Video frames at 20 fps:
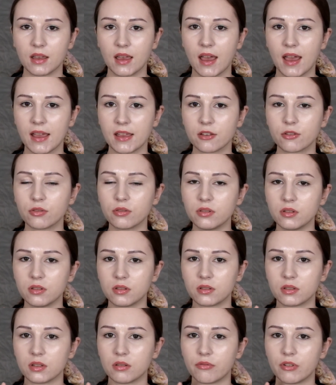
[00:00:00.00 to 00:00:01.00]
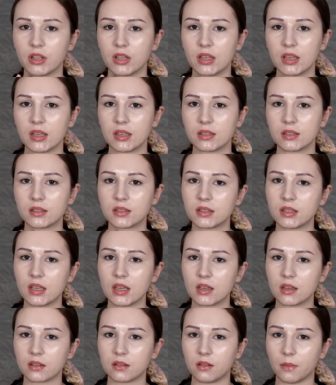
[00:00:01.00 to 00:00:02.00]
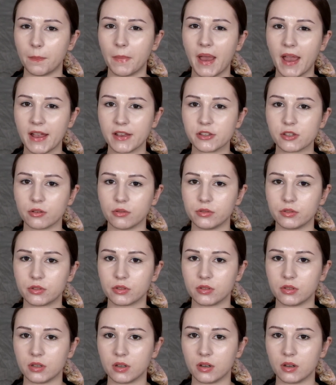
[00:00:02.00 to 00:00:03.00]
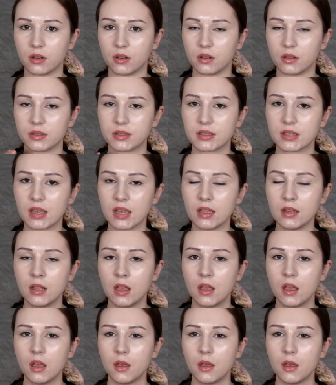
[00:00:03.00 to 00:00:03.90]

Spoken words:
I couldn't really stick the patch onto the skin